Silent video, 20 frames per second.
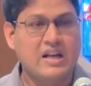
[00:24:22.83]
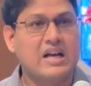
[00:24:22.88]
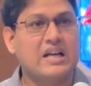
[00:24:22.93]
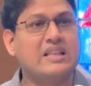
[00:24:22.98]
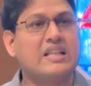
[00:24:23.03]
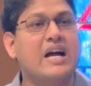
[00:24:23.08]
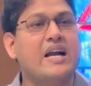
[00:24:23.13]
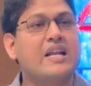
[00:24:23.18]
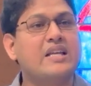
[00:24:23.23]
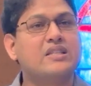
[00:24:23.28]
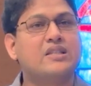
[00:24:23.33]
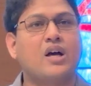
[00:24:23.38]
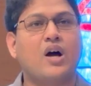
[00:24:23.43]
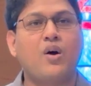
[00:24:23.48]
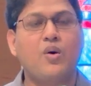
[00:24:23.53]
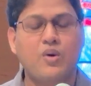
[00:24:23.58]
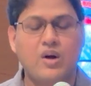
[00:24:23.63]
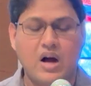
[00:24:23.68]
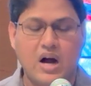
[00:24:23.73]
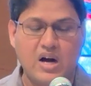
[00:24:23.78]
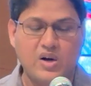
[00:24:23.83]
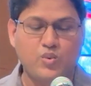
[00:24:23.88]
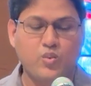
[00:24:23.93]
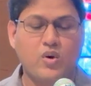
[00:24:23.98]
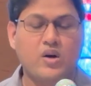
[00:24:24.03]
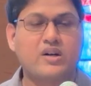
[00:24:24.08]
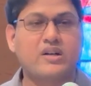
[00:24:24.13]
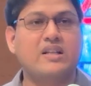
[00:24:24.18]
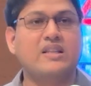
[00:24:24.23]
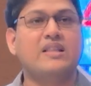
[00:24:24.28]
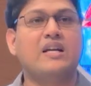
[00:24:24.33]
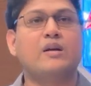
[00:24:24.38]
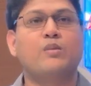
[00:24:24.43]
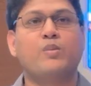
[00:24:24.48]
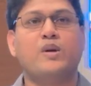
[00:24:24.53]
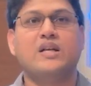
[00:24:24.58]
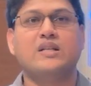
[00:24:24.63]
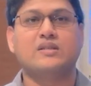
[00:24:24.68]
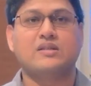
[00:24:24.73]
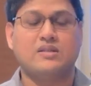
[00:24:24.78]
That is how God worked in that
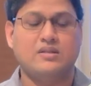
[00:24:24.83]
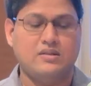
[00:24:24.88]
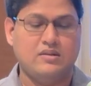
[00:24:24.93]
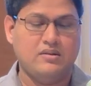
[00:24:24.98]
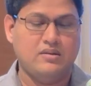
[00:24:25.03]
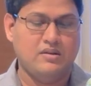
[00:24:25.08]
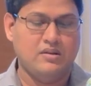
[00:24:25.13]
place.